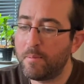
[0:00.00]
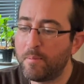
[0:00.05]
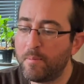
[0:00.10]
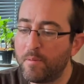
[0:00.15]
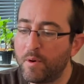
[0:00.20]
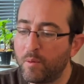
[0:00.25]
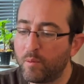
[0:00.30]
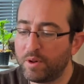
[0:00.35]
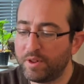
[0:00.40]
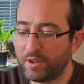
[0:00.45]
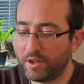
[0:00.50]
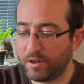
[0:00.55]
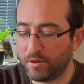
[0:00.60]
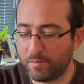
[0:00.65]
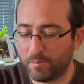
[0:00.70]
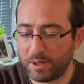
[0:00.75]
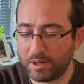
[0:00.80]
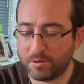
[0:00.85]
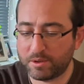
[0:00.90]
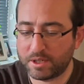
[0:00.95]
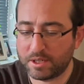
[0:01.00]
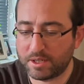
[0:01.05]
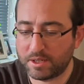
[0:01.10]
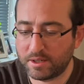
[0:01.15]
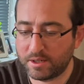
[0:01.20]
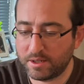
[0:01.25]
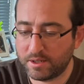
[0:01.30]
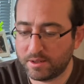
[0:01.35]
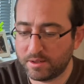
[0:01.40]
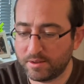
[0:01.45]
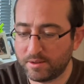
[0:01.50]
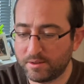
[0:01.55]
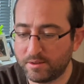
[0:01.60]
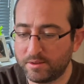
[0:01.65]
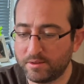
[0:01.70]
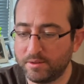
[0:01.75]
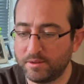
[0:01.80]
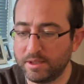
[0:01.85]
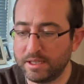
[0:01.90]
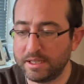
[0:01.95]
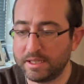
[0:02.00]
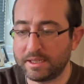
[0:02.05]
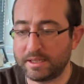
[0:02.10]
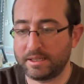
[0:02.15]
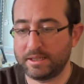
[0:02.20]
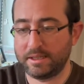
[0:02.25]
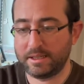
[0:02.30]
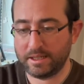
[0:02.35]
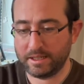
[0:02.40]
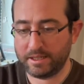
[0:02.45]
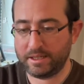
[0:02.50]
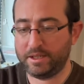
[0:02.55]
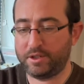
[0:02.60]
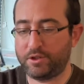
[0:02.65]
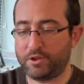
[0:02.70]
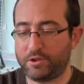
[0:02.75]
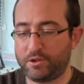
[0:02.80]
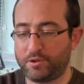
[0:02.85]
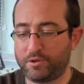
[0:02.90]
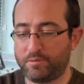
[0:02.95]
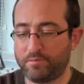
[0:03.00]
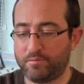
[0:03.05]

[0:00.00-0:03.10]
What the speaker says: when they're about this stage,